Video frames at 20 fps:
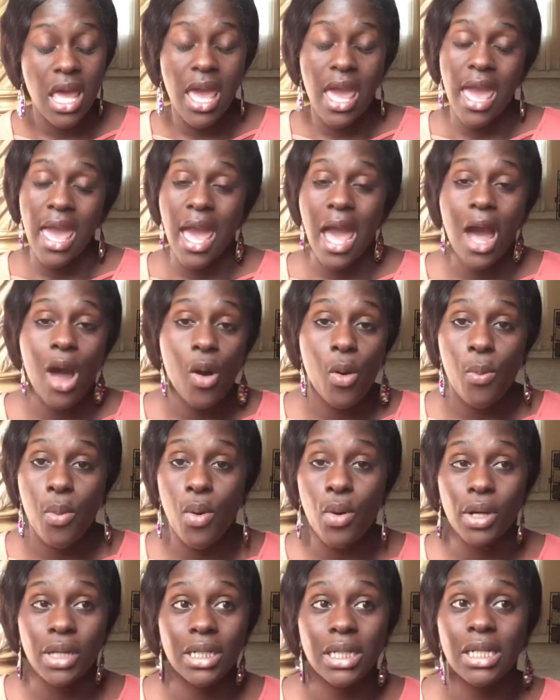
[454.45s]
and how
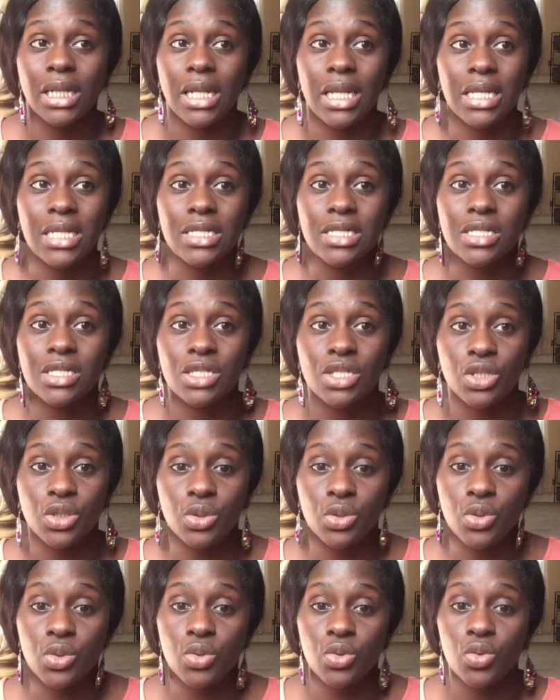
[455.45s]
important it is
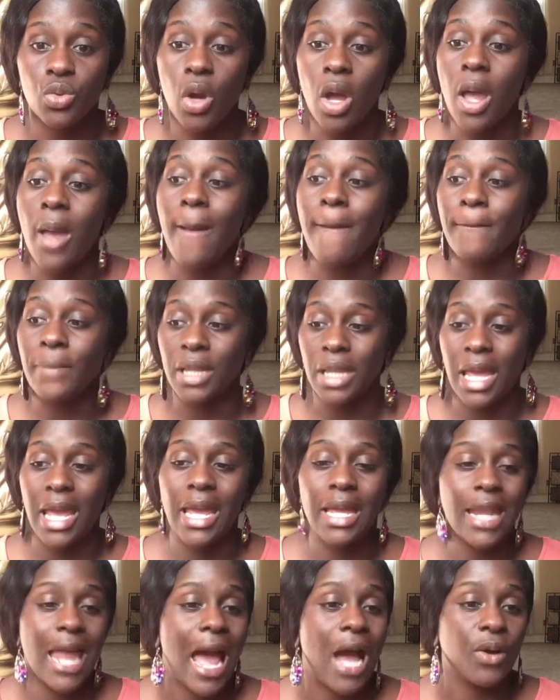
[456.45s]
to
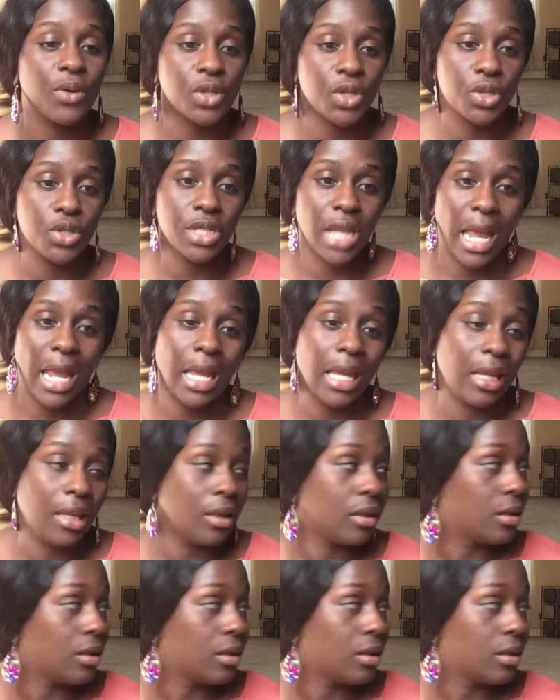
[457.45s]
plan out your day.